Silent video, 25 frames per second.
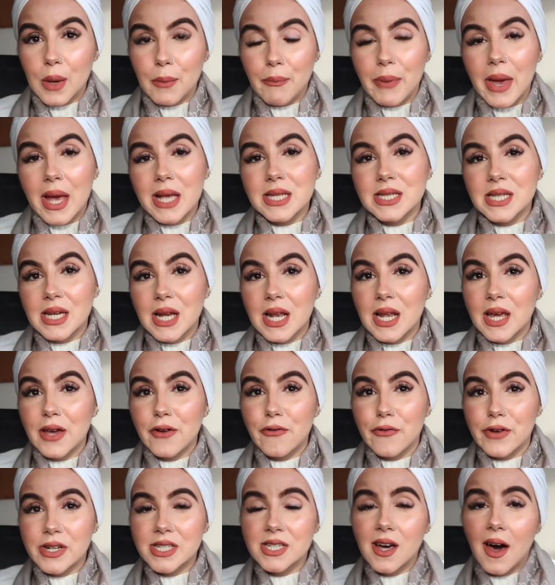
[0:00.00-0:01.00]
Basically,
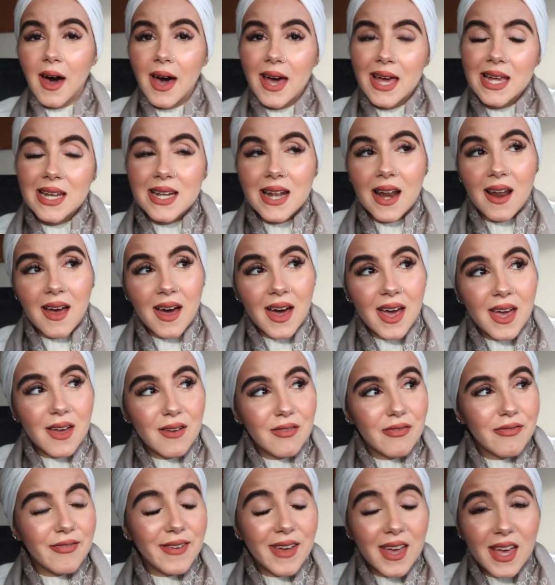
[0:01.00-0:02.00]
retired
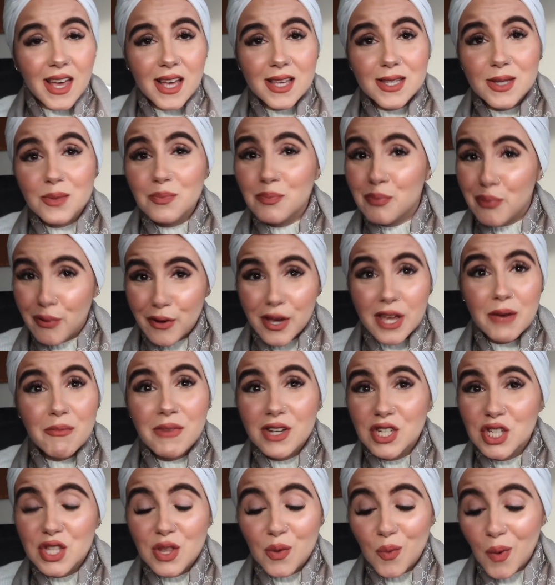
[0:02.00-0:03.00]
life is pretty
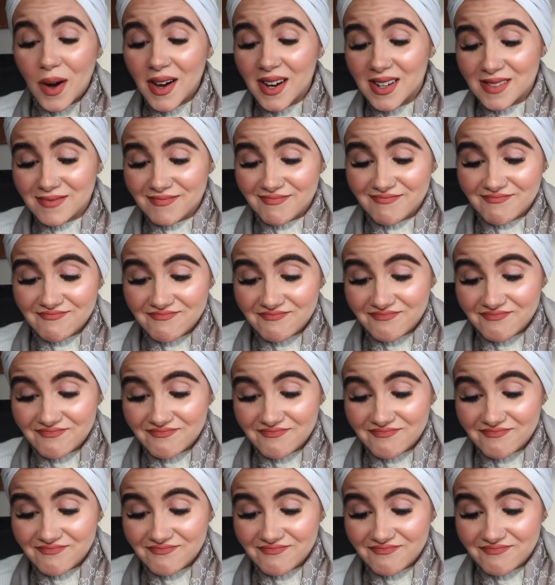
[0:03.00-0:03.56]
much the one,